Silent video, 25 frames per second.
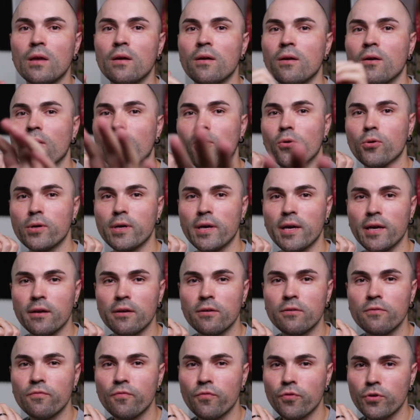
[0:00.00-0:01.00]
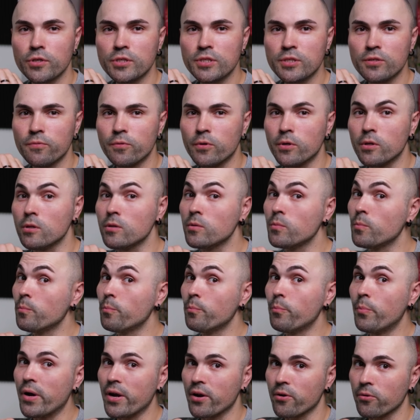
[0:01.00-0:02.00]
Okay, first of all,
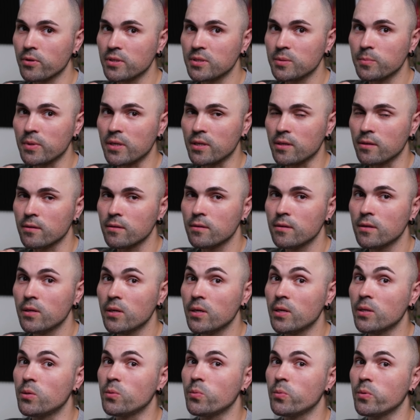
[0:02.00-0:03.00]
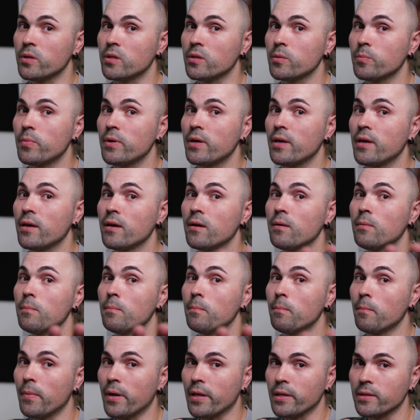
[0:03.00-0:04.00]
bear with me. It will be a
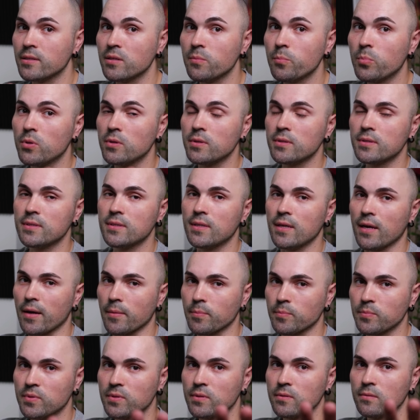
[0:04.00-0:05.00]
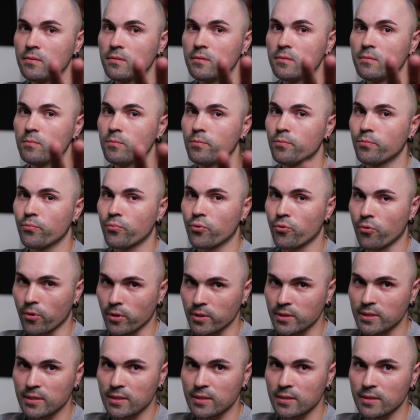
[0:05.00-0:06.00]
multiple steps
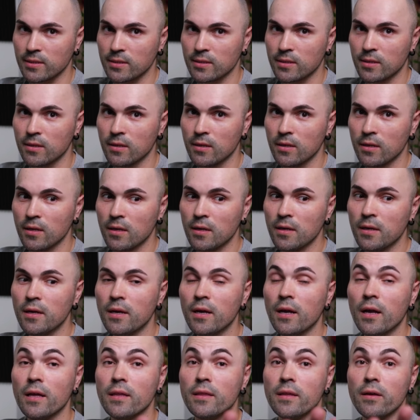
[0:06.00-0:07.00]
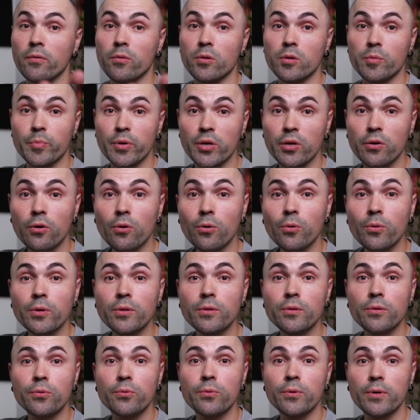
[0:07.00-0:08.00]
process, and I will be going
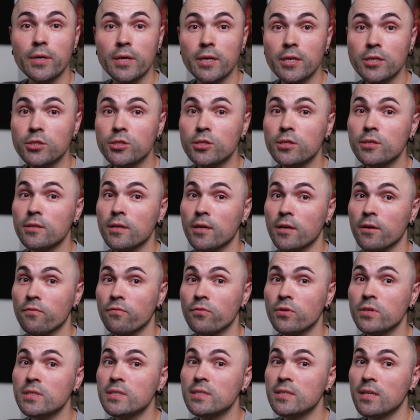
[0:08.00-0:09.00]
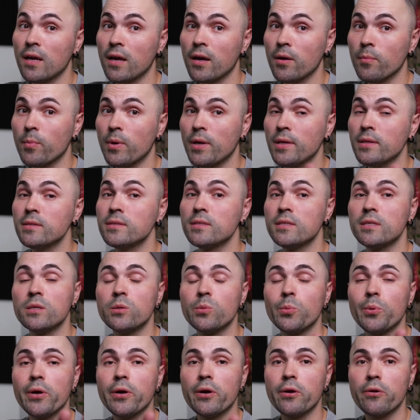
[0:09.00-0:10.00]
through each and every step until
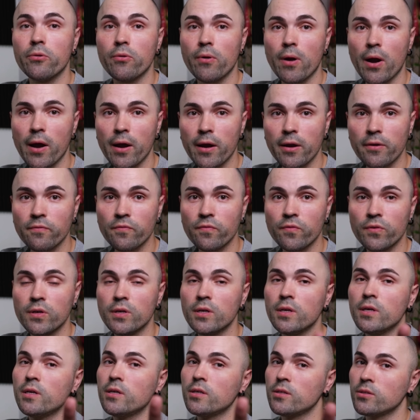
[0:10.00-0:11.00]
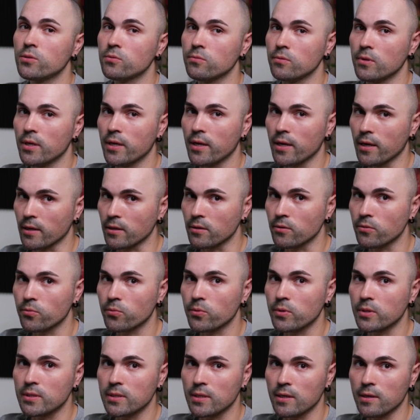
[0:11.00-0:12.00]
we arrive to the end
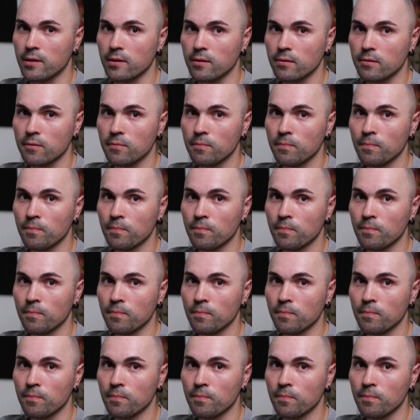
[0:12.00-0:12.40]
result.